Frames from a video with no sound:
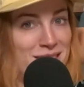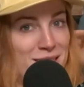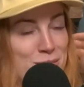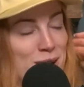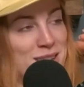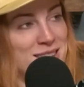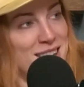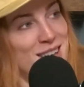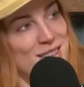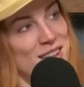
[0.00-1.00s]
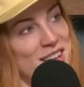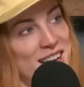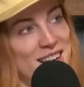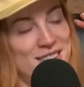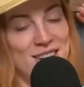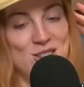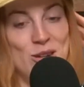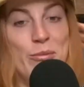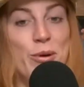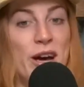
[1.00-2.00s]
a bridezilla. Lily hates that
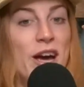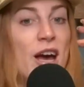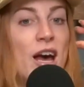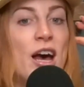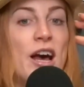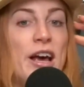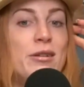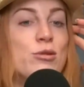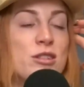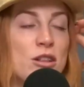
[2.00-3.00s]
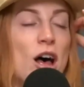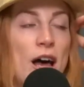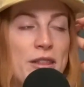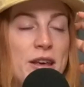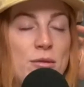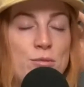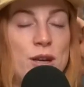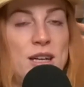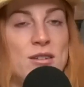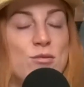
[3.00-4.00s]
term, but it was a lot. They
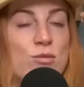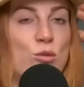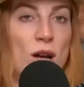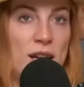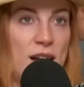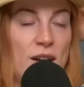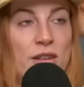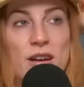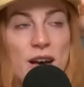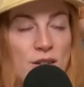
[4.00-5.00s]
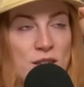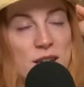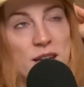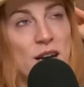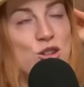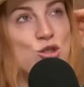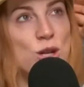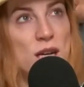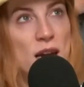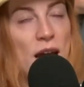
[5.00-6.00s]
planned a wedding outside of the
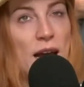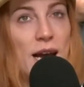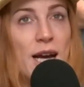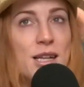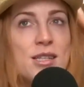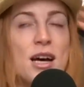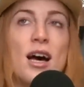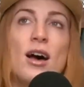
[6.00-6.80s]
country, and